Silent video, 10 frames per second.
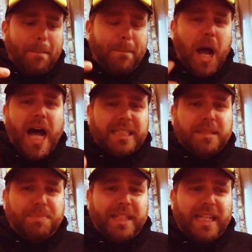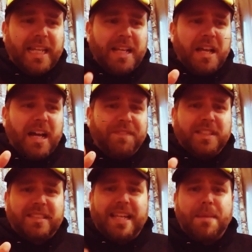possibly of the
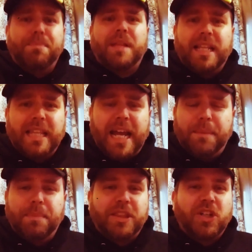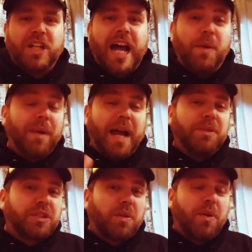same bloodline, but they're not. When I
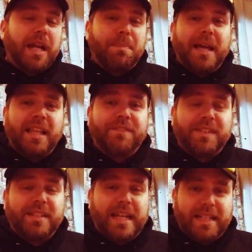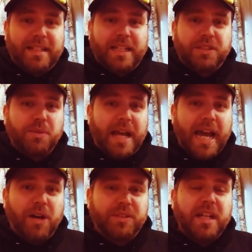was growing up, I lived next to a
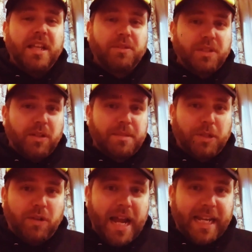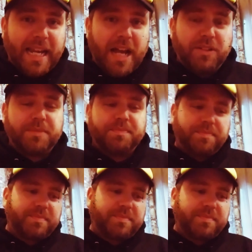house that was known as the McCracken house.